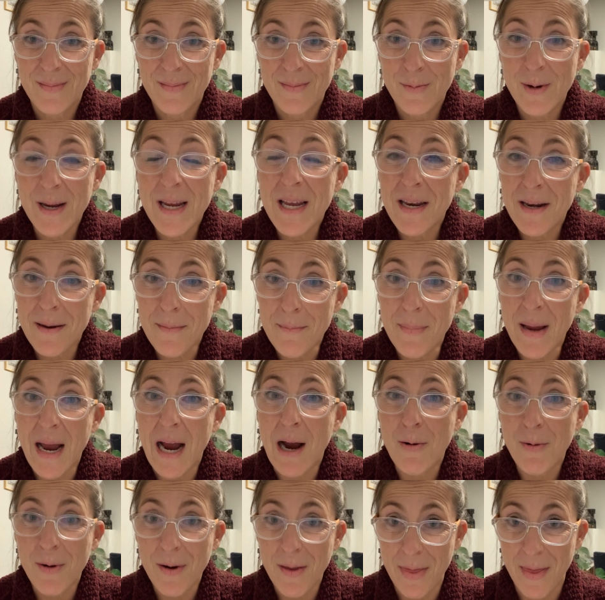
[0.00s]
We can
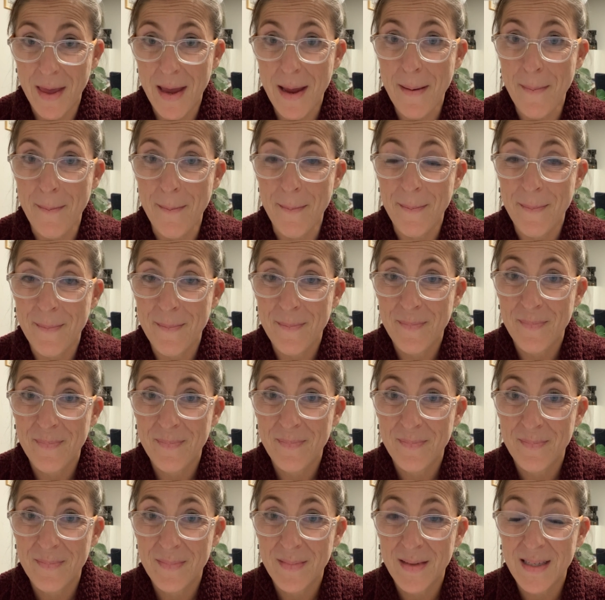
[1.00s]
empower them
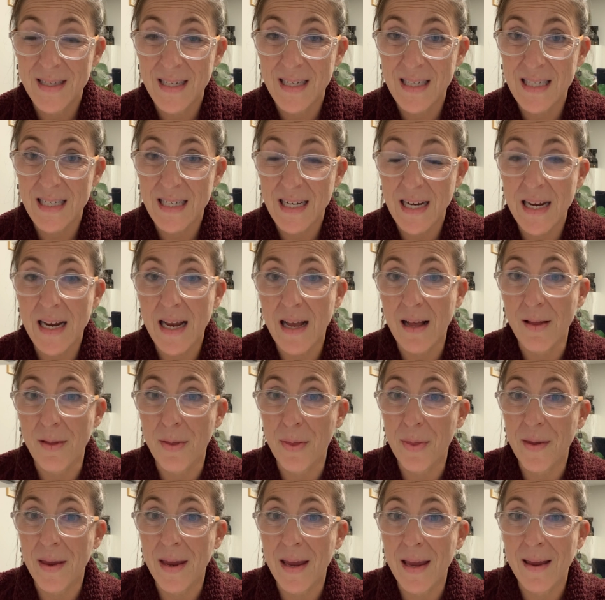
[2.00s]
to stay
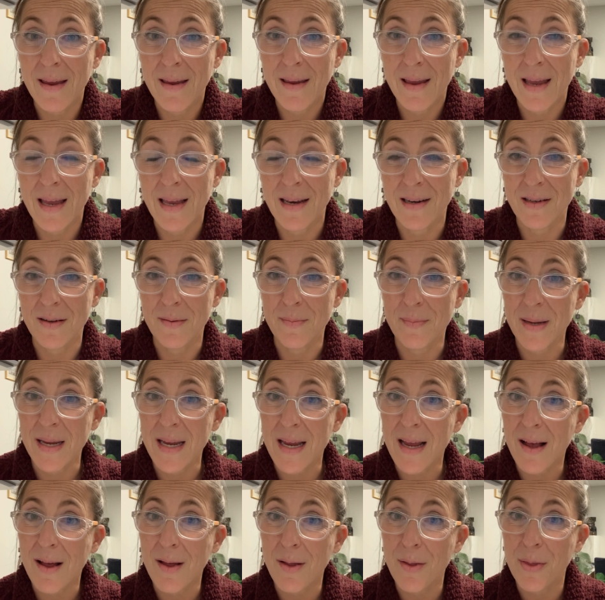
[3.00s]
healthy and to be
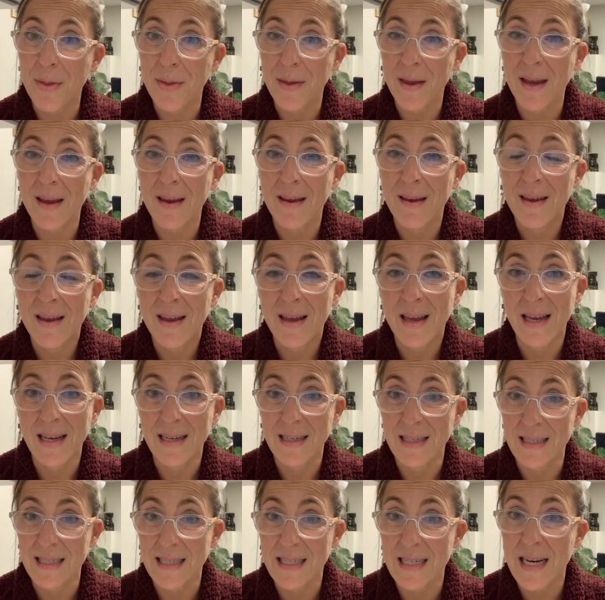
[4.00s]
healthy
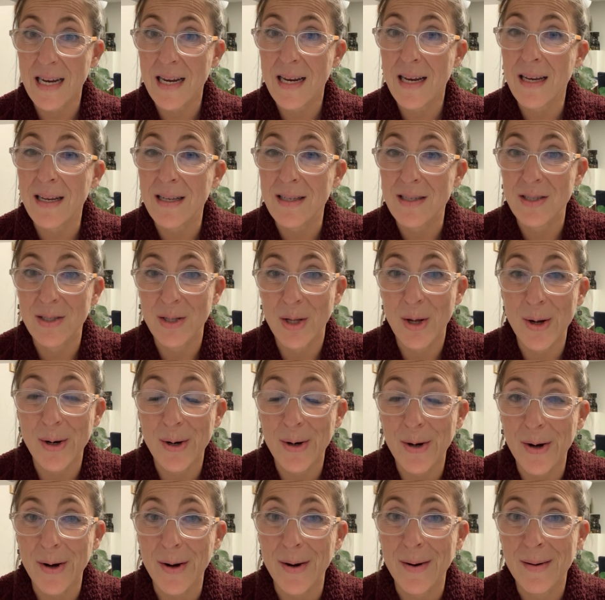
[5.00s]
and to stay kids
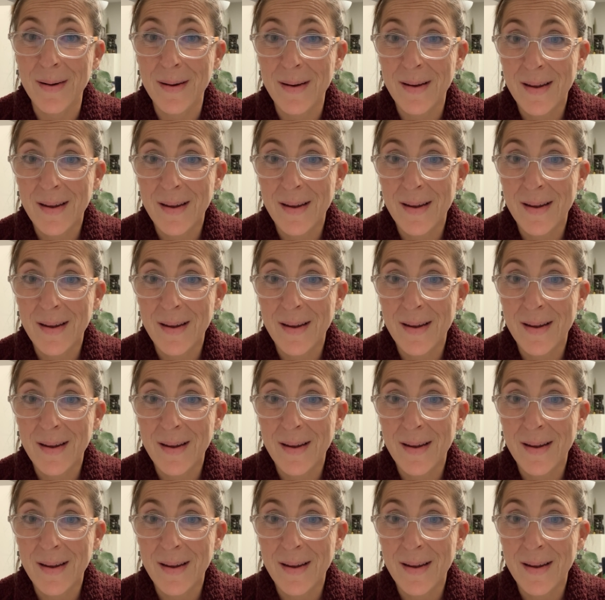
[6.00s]
longer.